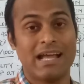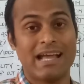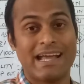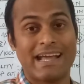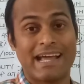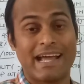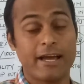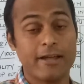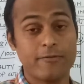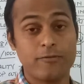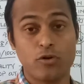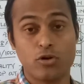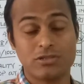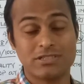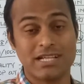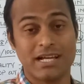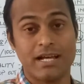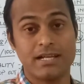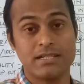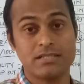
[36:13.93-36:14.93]
Air Force
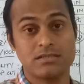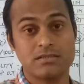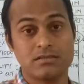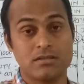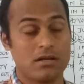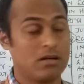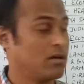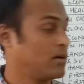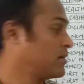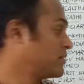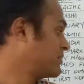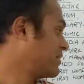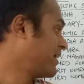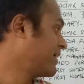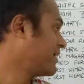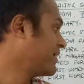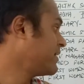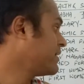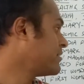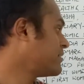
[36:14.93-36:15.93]
has
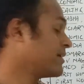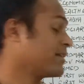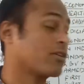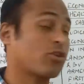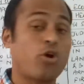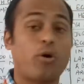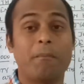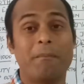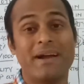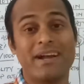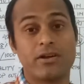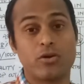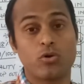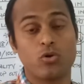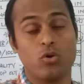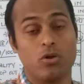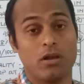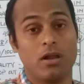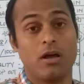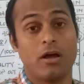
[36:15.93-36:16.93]
done it in combat
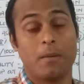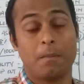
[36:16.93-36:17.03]
role.